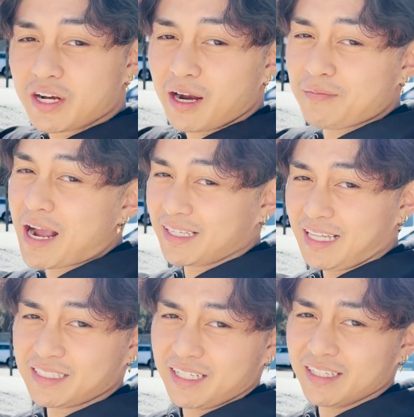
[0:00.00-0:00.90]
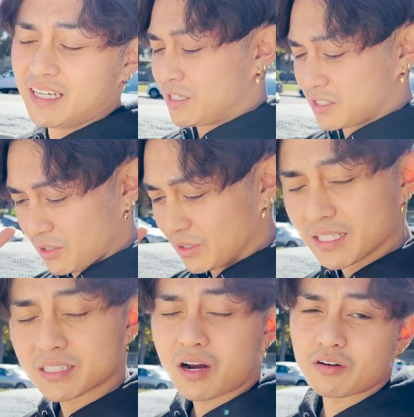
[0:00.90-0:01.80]
airbag, and that's it. So
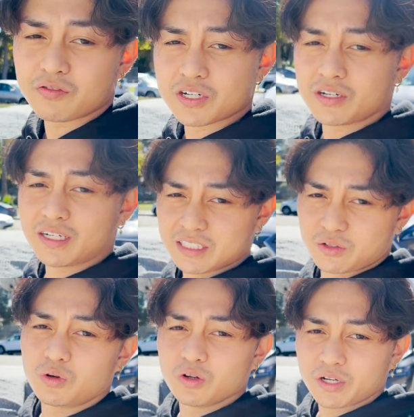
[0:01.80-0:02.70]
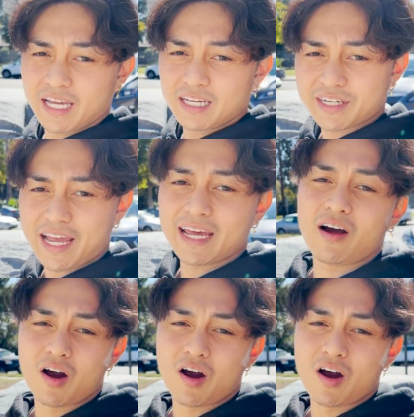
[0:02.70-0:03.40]
this car for sure needs a roll cage and a